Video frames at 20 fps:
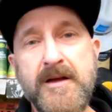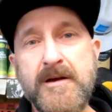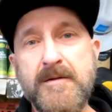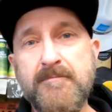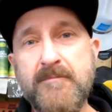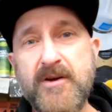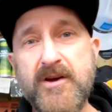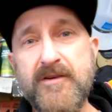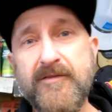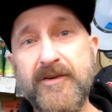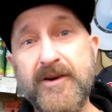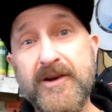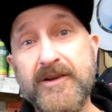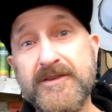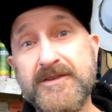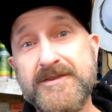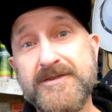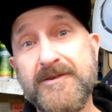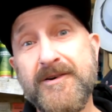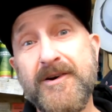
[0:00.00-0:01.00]
Moving
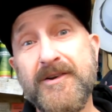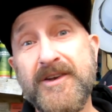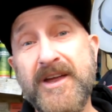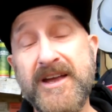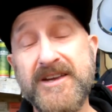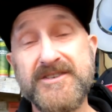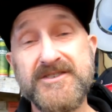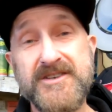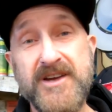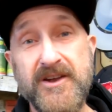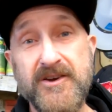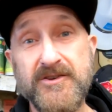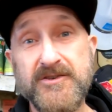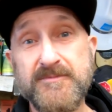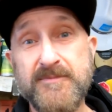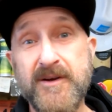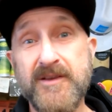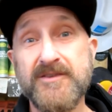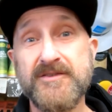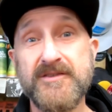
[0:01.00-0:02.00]
on to our next channel
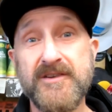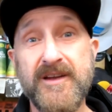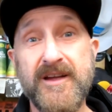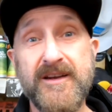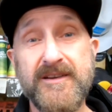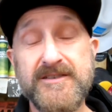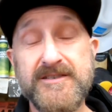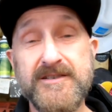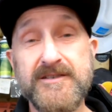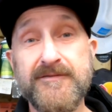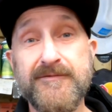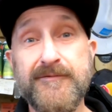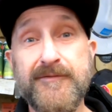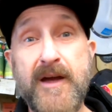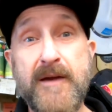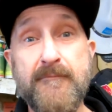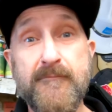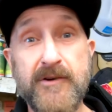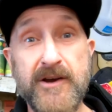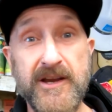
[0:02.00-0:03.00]
sponsor, now this is
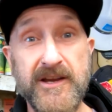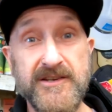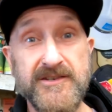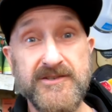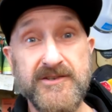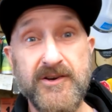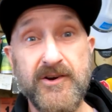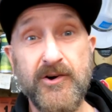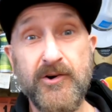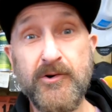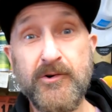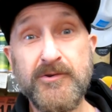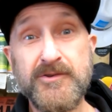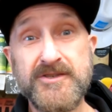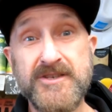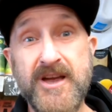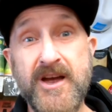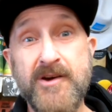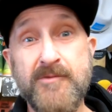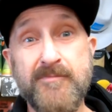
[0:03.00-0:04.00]
Fenwicks,
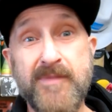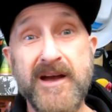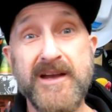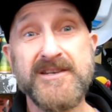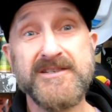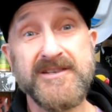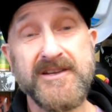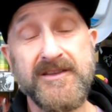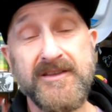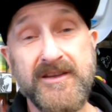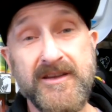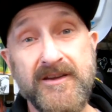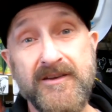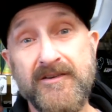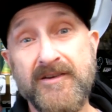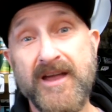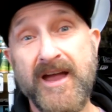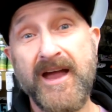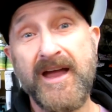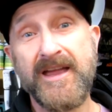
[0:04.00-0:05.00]
also based in
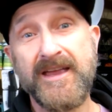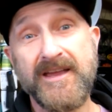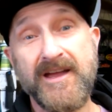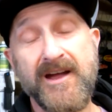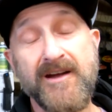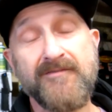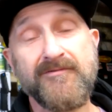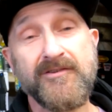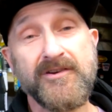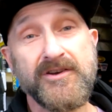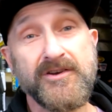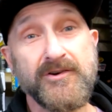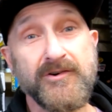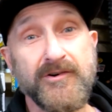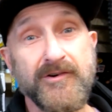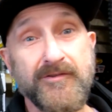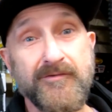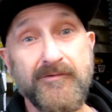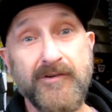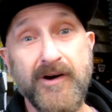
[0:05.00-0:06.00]
the UK over in
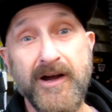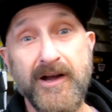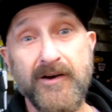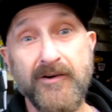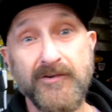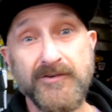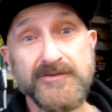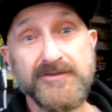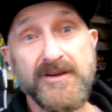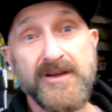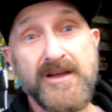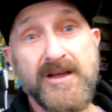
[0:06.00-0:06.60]
North Wales.